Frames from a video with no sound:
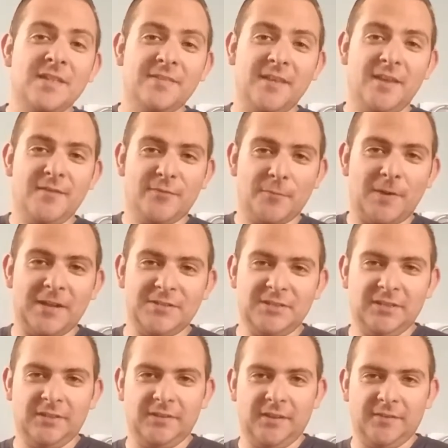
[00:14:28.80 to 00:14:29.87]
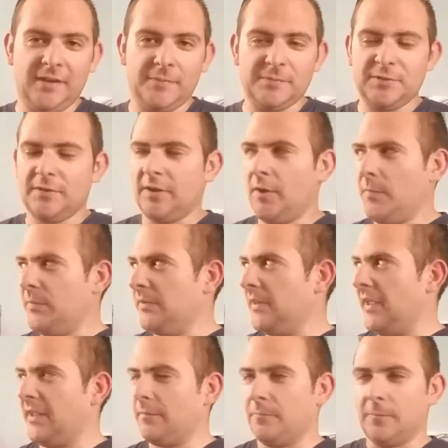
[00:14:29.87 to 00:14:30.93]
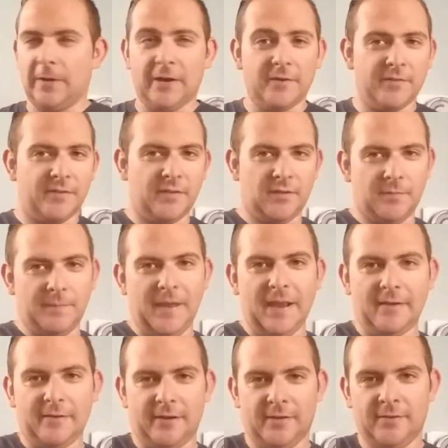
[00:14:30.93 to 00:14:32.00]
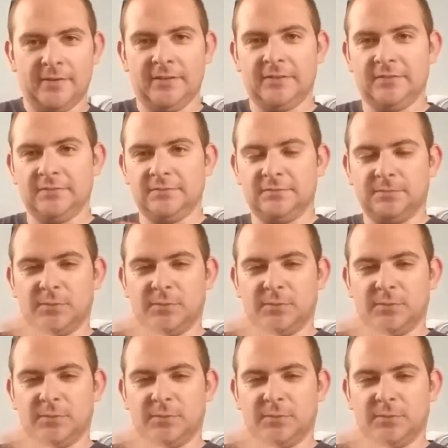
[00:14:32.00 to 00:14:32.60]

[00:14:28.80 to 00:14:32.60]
Thank you for watching another episode. I hope you like where the background and